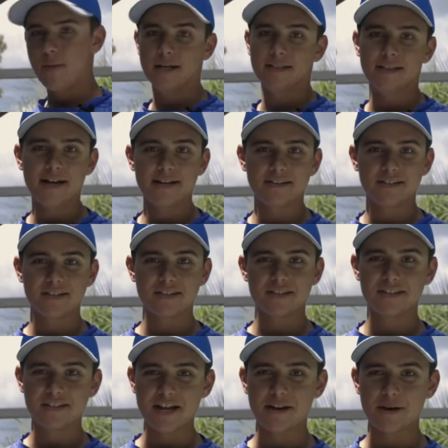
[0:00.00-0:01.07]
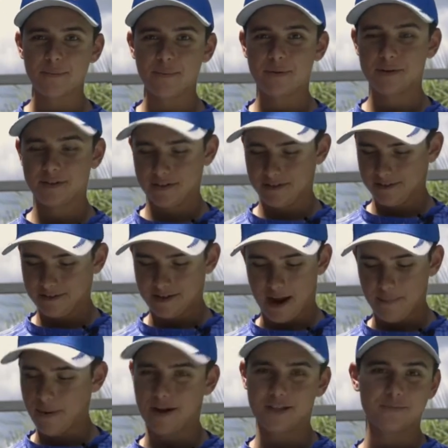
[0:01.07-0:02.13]
my lightest setup
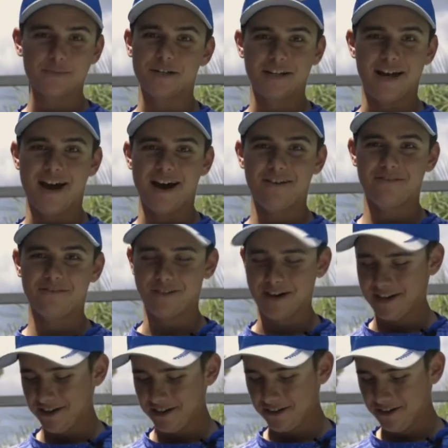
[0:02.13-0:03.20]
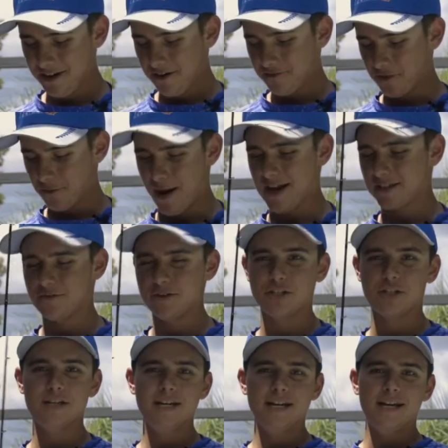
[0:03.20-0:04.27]
I possibly could have right here for bass
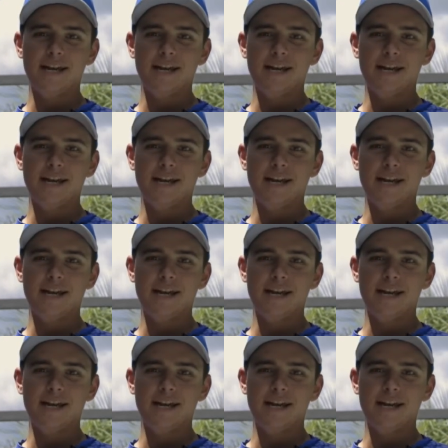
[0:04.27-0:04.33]
fishing.